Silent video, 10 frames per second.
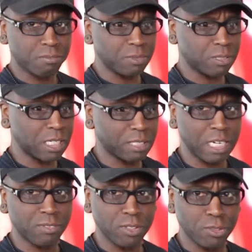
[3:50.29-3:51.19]
without
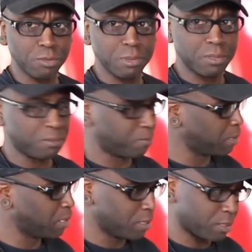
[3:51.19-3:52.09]
having to lube.
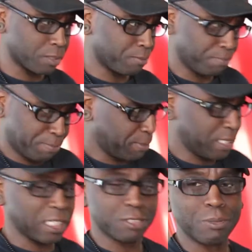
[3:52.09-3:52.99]
So
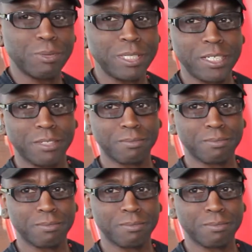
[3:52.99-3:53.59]
that's what we need.